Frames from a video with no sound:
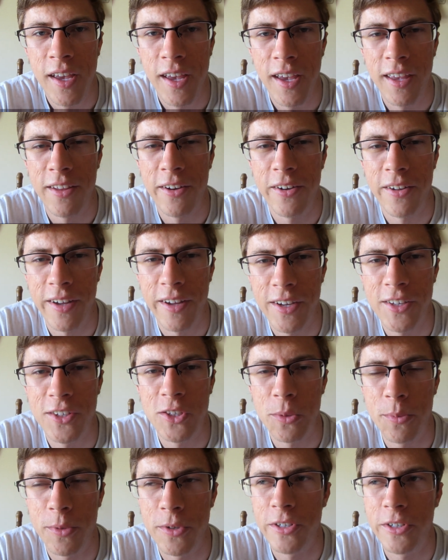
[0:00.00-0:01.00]
and they were like
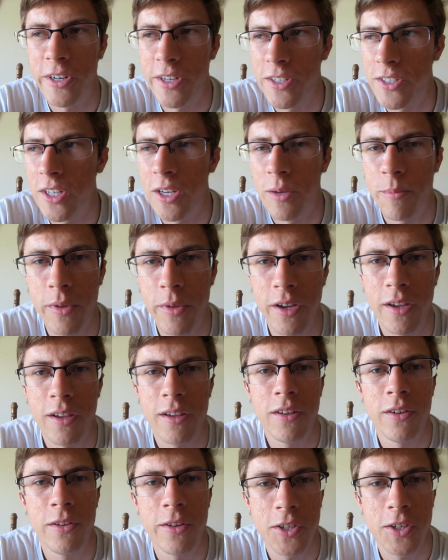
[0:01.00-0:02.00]
super dressed up
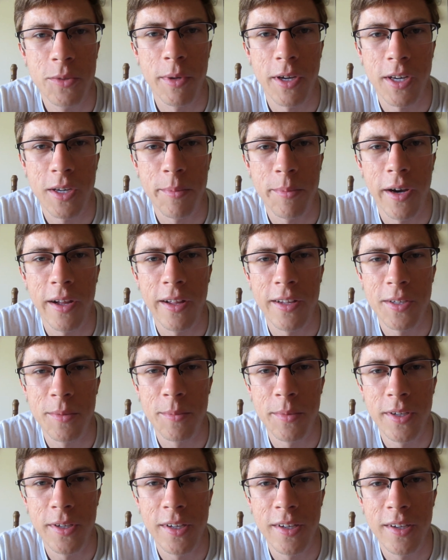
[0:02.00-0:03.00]
like you'd expect a pilot to
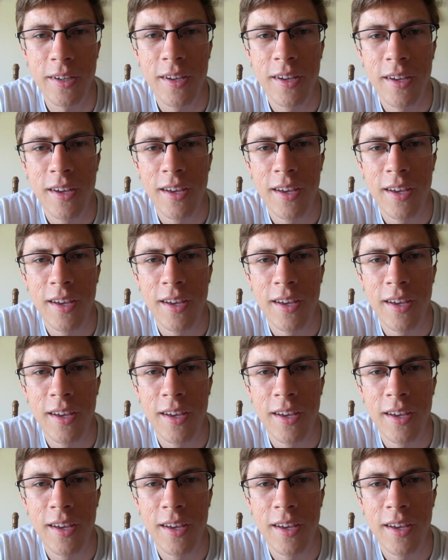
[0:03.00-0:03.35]
be.